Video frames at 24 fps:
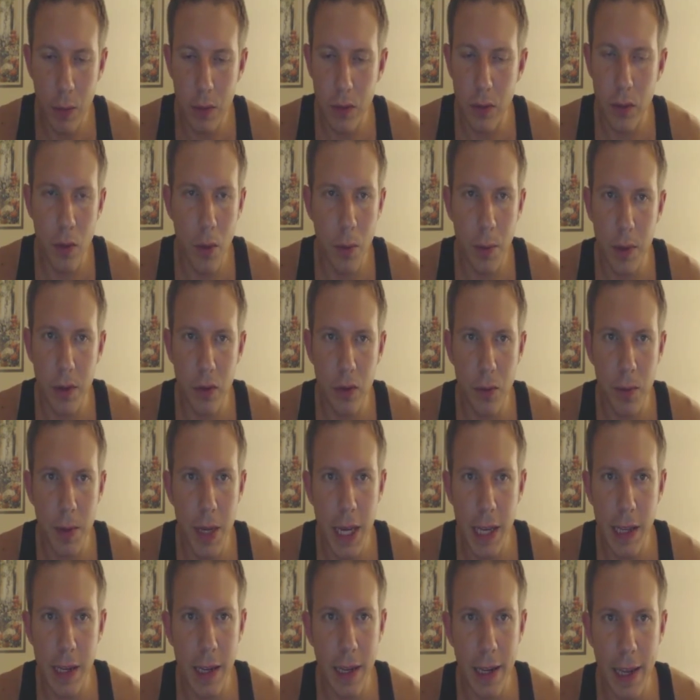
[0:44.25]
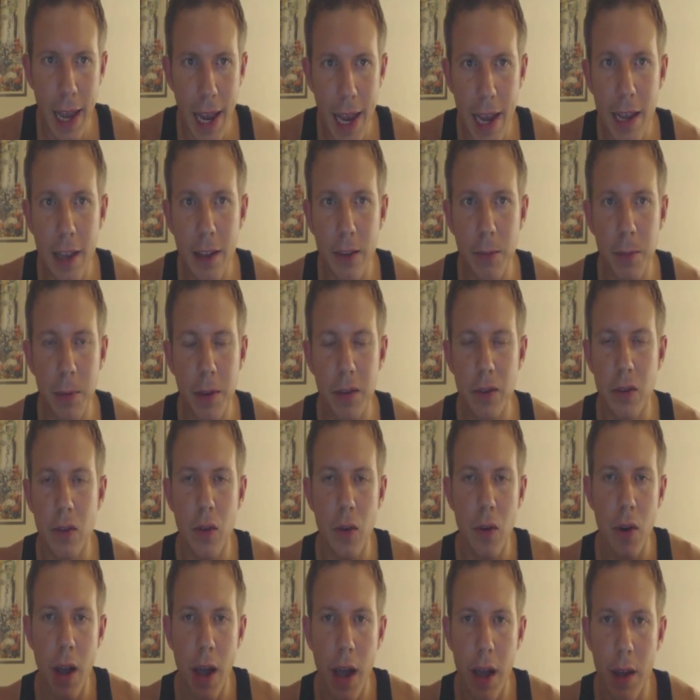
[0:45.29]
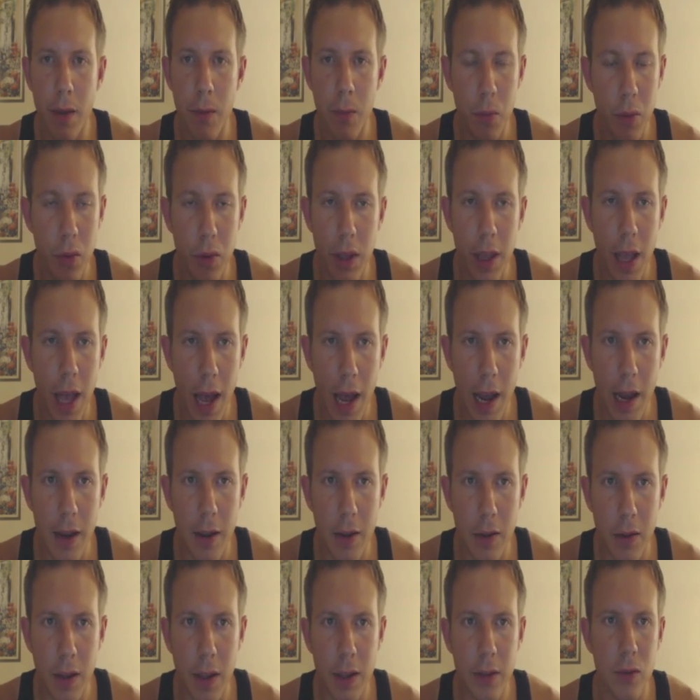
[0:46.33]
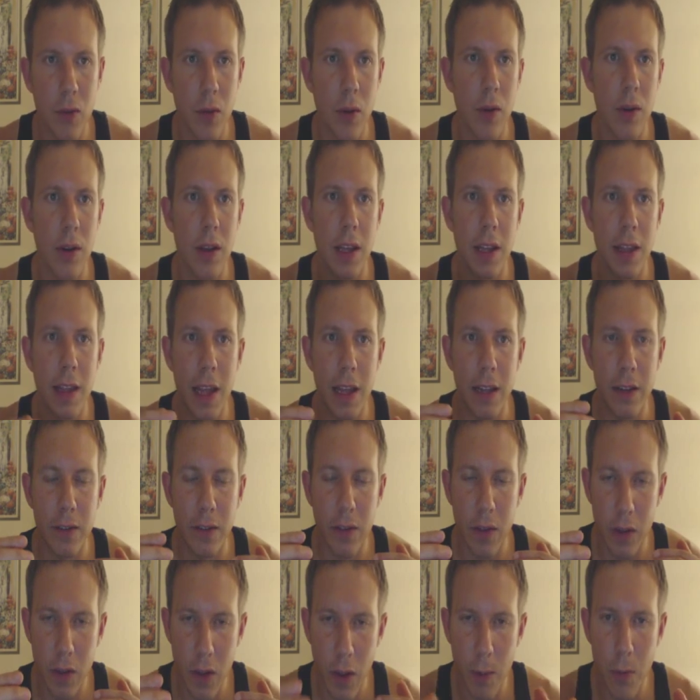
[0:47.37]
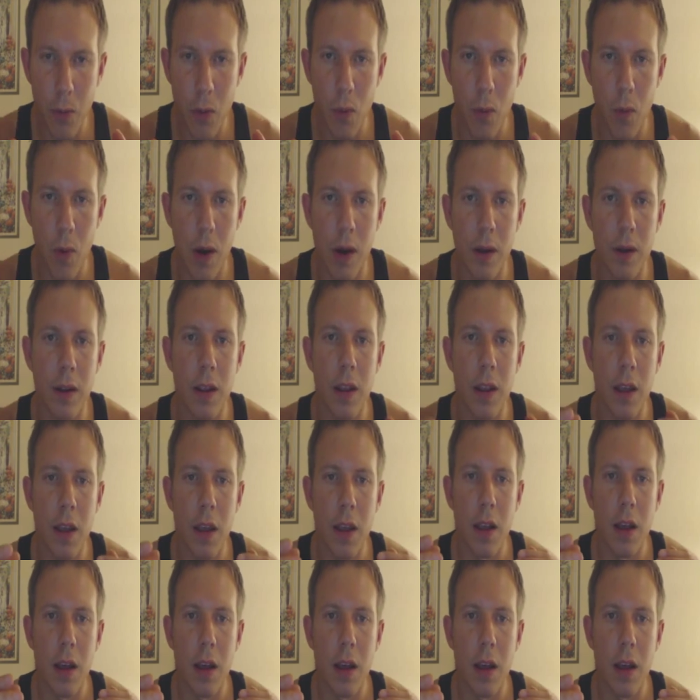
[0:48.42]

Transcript: which nobody should be eating eggs because they're really high in cholesterol, and that's the number 1